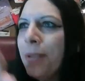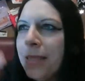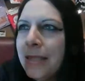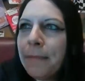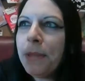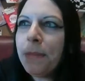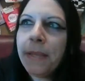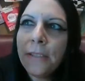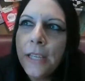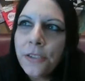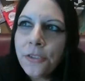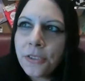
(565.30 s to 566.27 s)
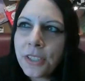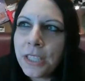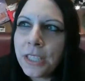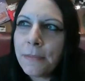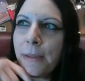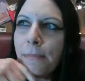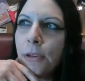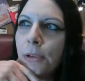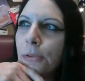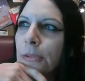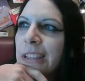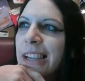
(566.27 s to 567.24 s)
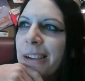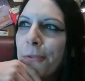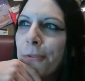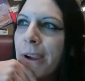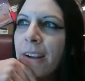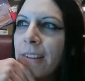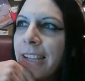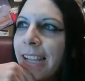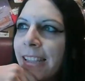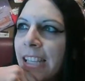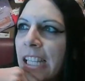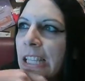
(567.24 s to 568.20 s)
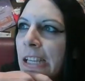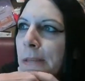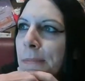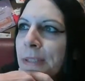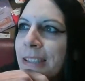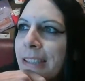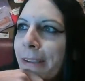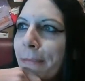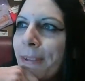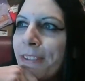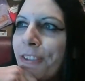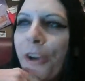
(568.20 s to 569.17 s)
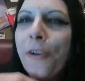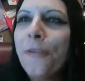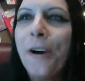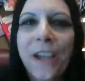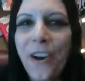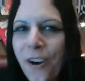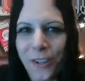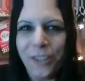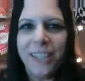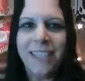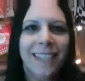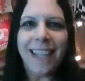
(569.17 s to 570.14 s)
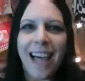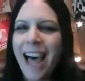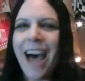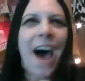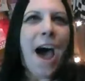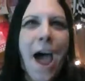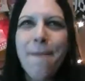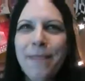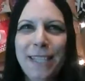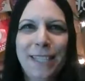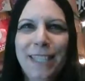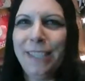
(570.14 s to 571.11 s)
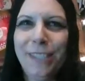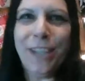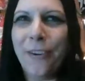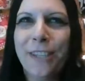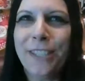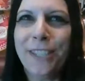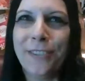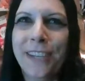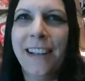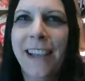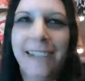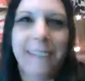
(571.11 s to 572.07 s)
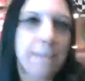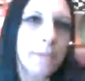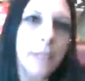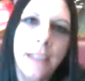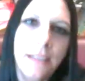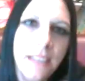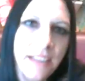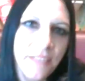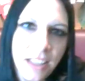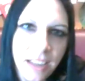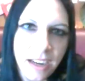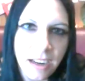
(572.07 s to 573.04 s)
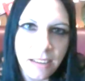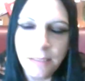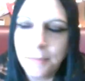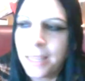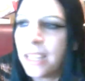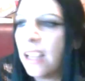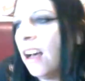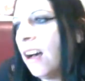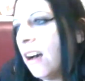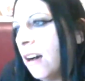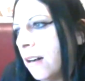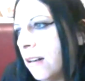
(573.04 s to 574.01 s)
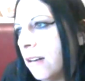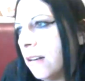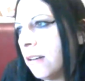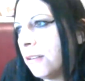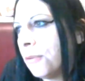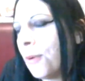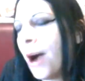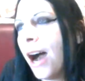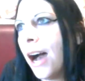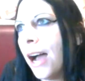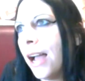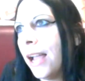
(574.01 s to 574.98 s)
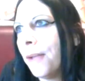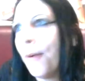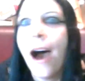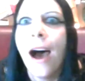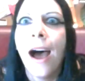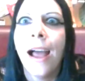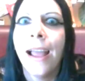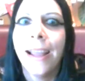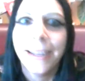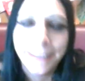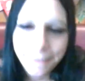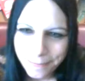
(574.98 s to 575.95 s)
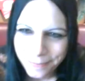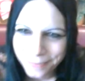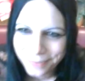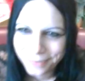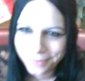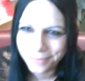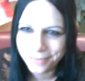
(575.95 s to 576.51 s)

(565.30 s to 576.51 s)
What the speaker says: seemed to be interested in people who were like rarely at the clubs. And I would go like, oh, I'm going to see so-and-so tonight. And then they're never there. And I'm like, oh, why?